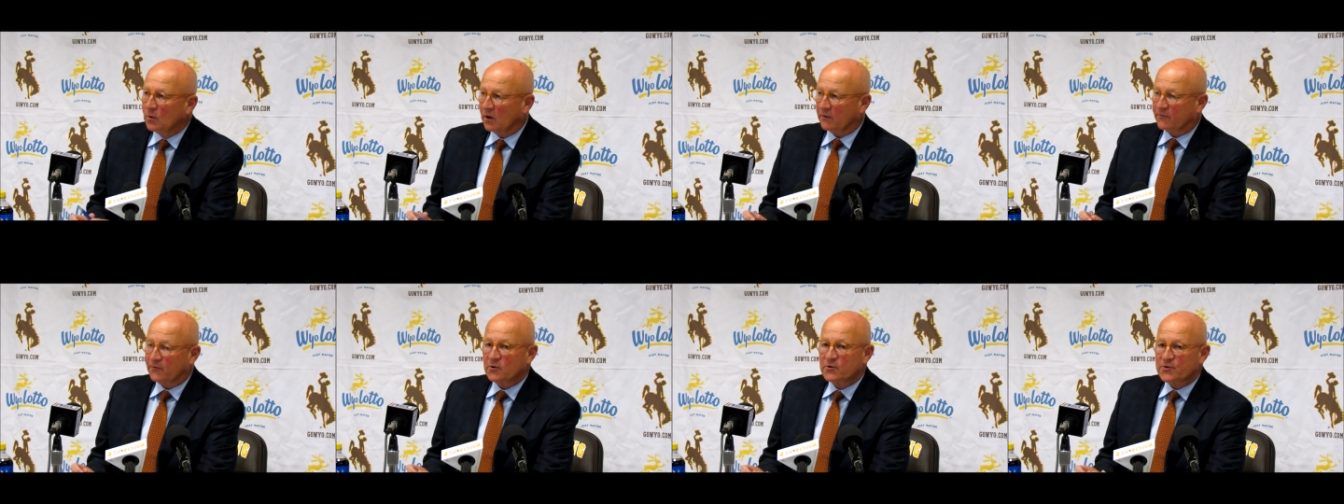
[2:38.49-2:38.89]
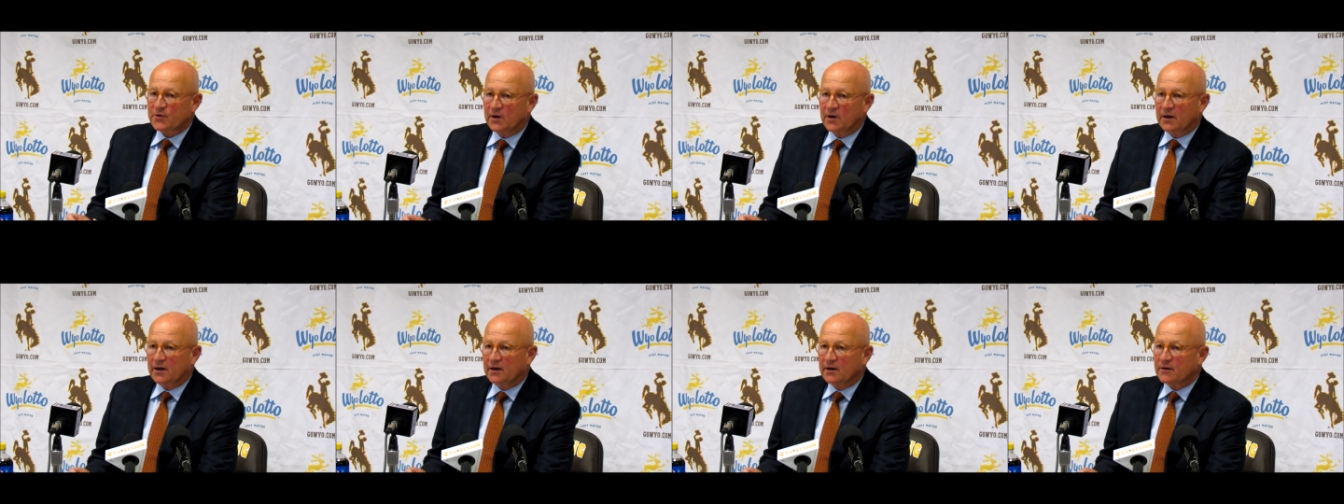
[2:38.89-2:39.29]
Well,
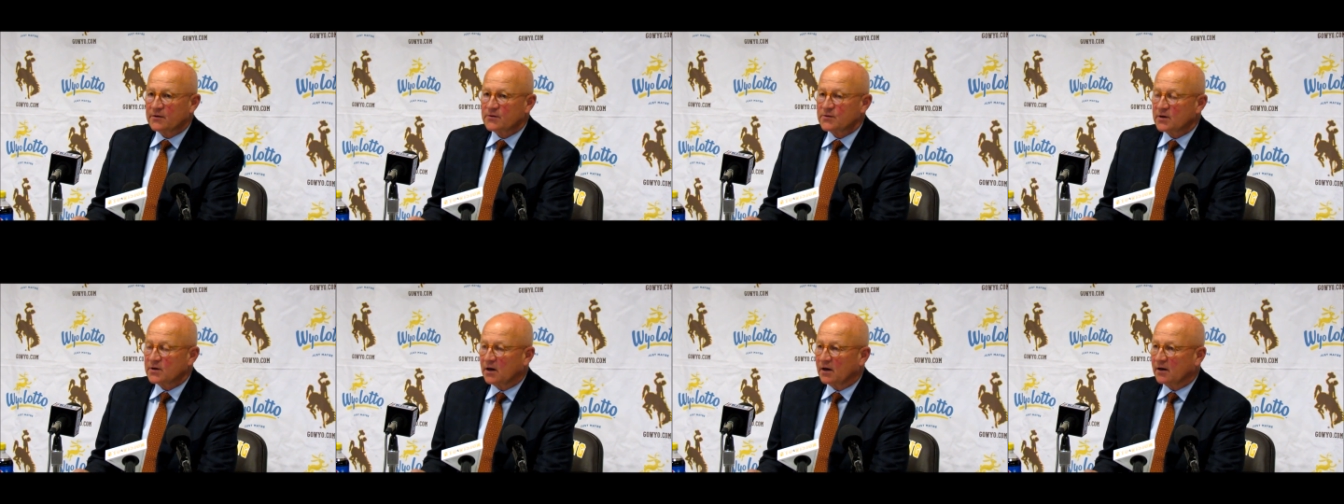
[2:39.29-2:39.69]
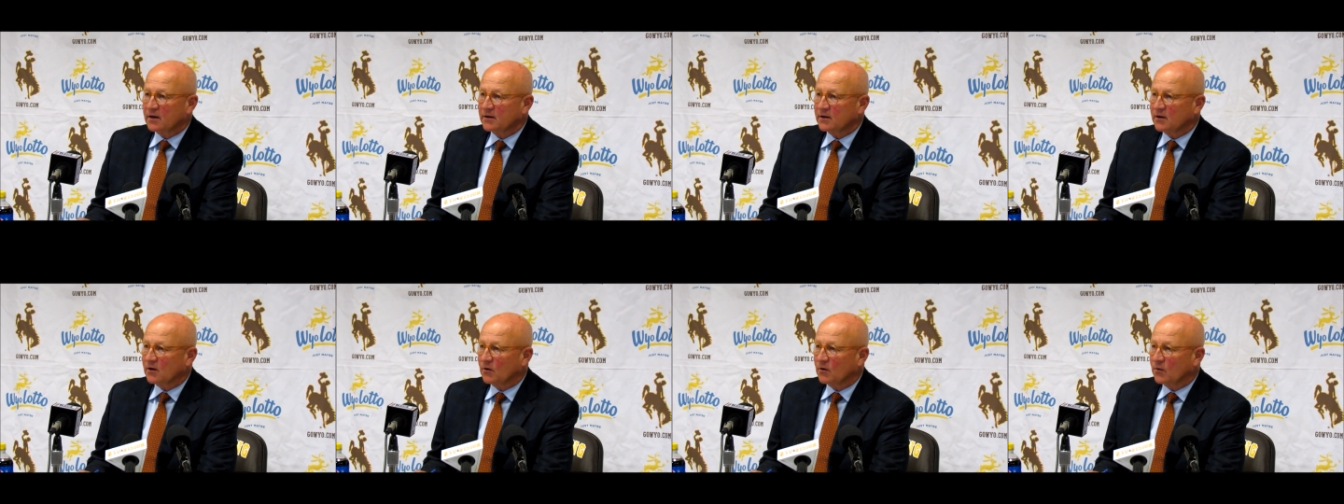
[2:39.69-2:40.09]
first thing is,
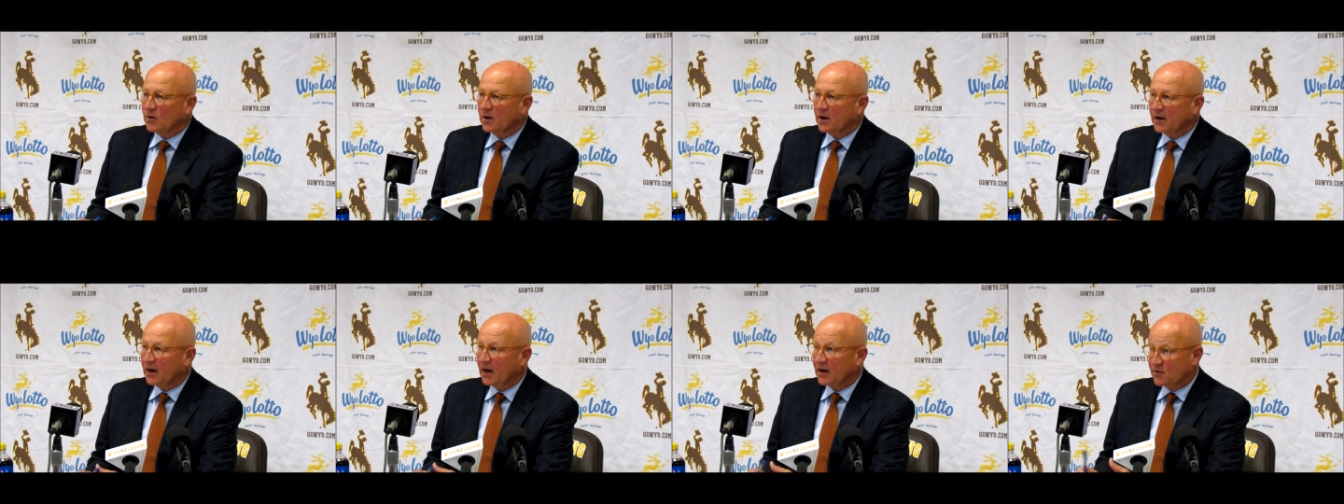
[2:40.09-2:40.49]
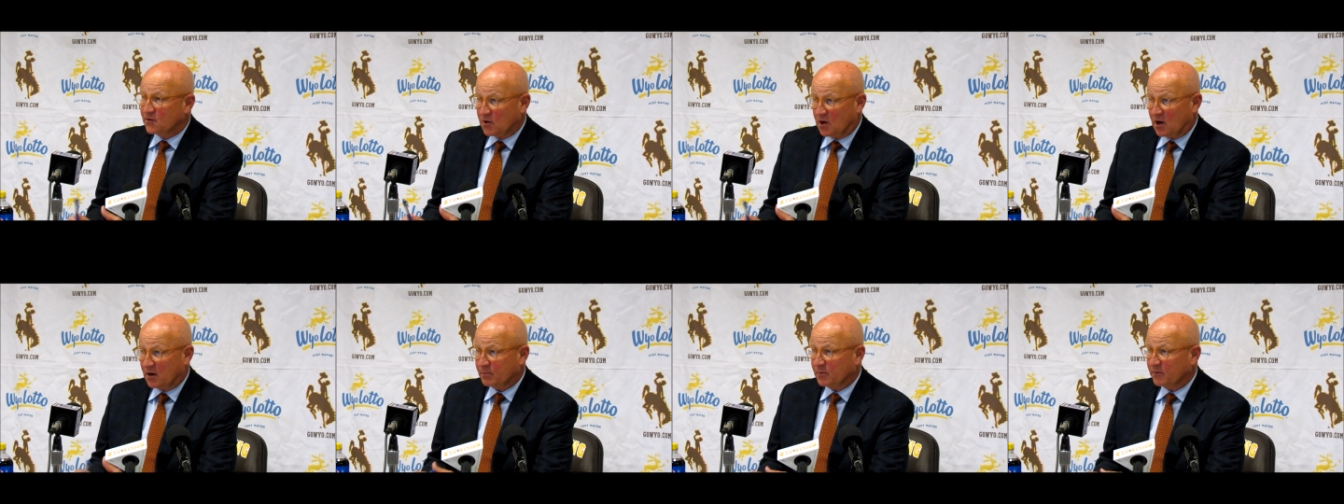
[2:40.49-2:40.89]
and I
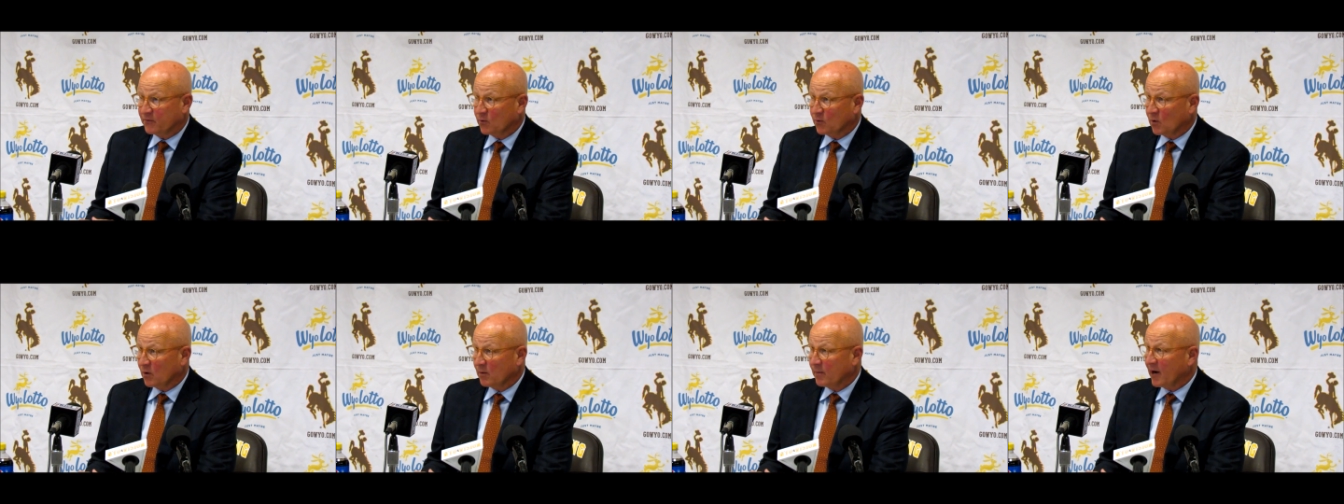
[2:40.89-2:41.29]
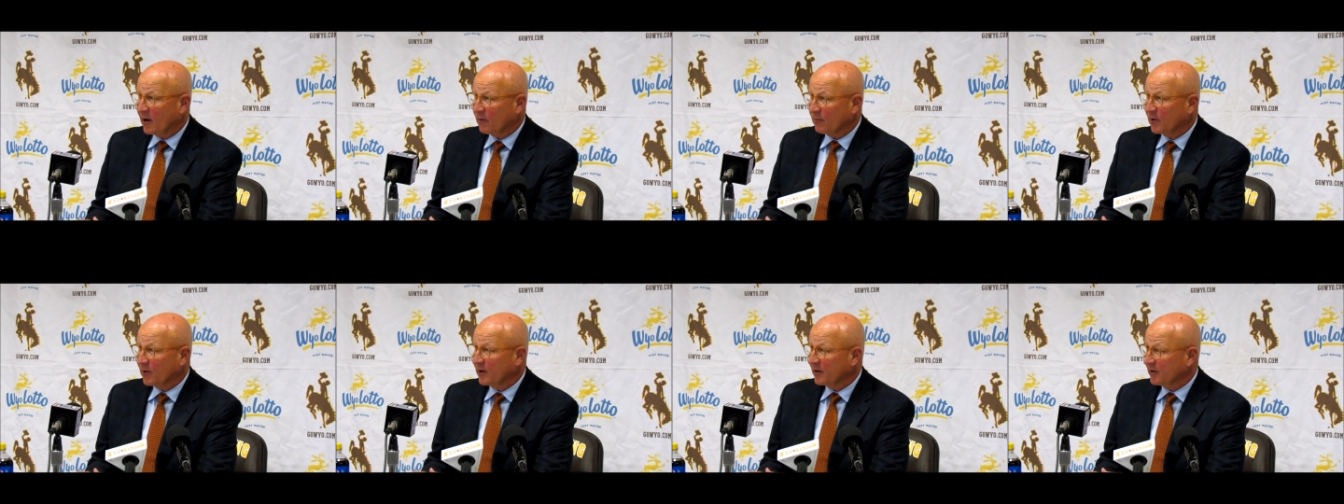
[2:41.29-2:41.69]
talked before
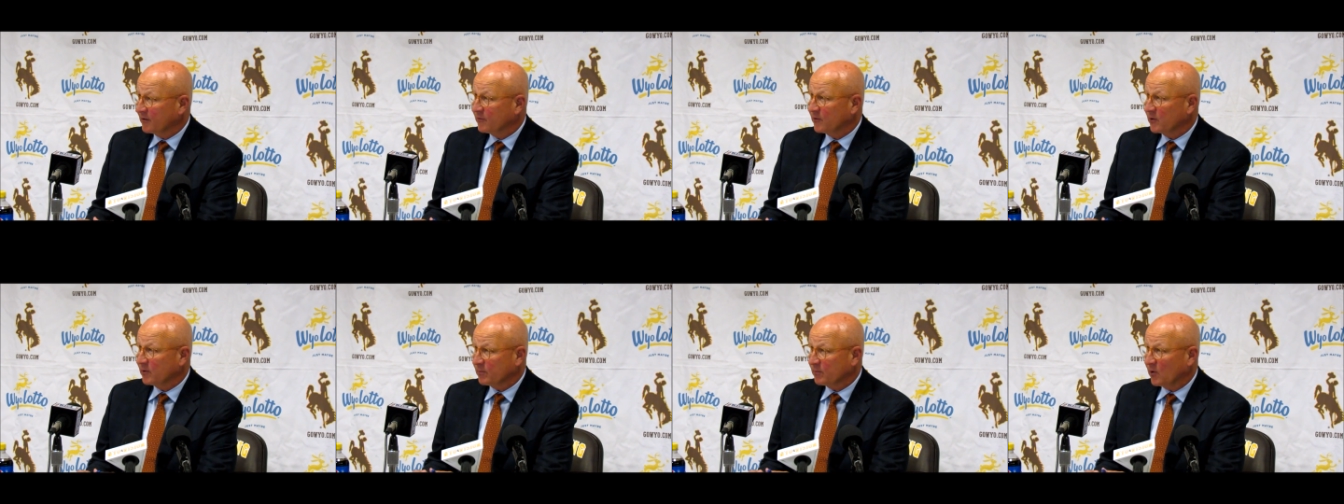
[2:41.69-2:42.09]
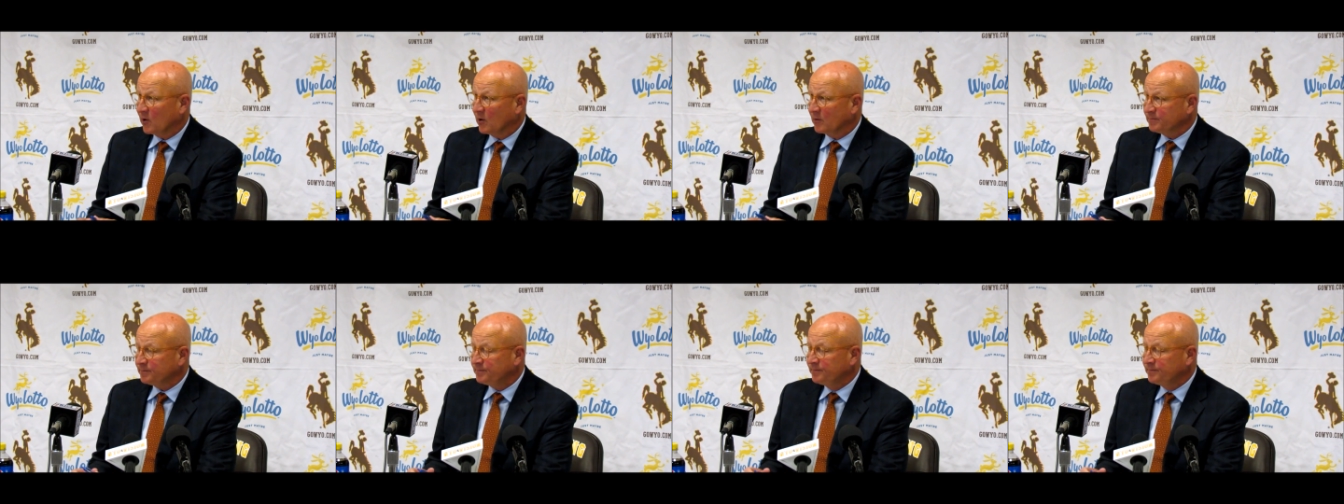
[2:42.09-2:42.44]
about running football.